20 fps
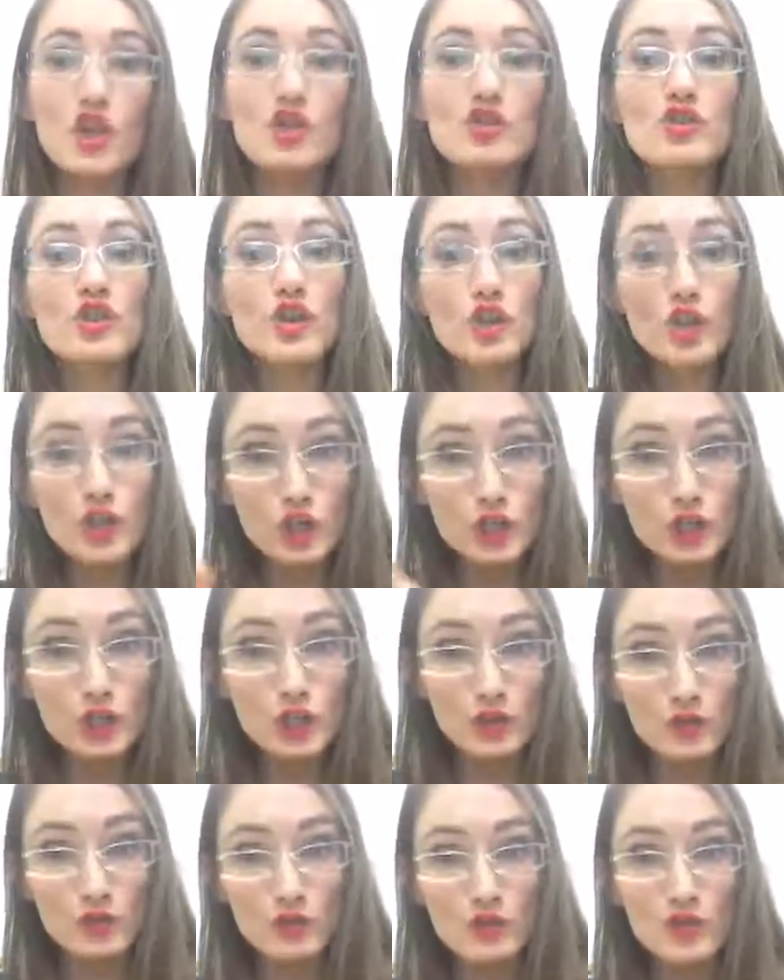So the good
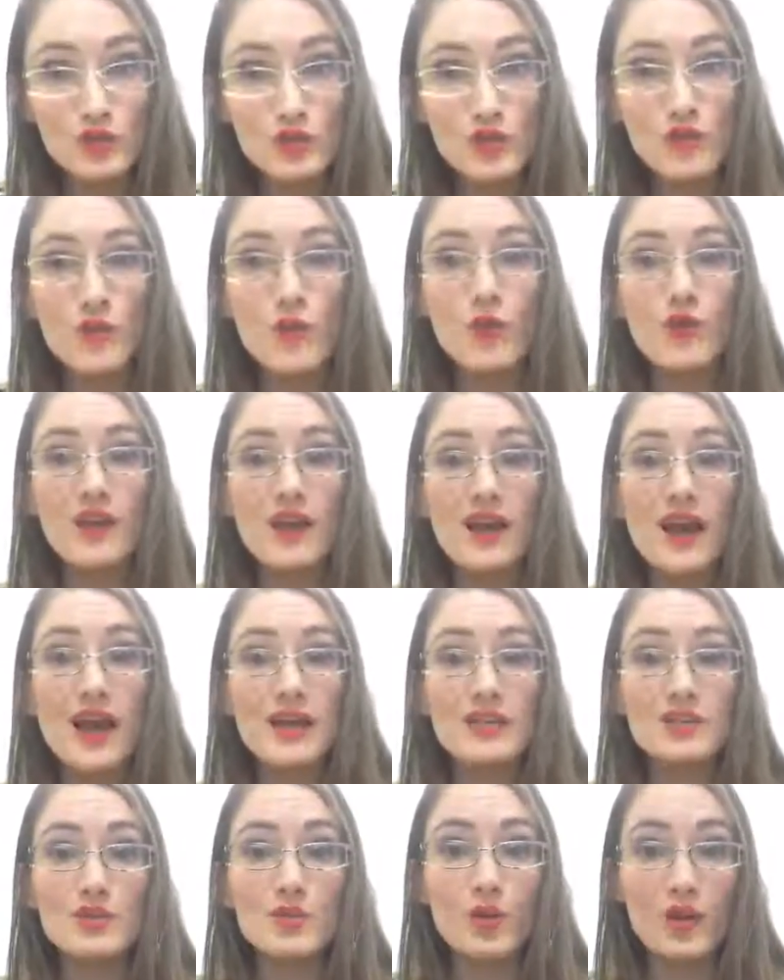news for the
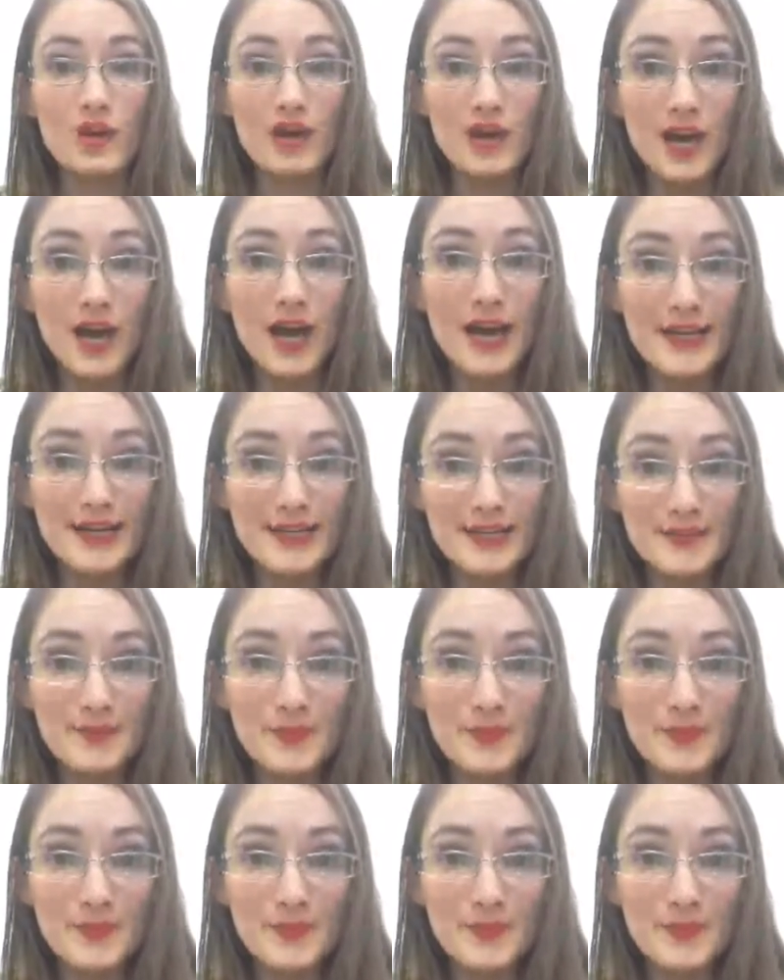guys who are cut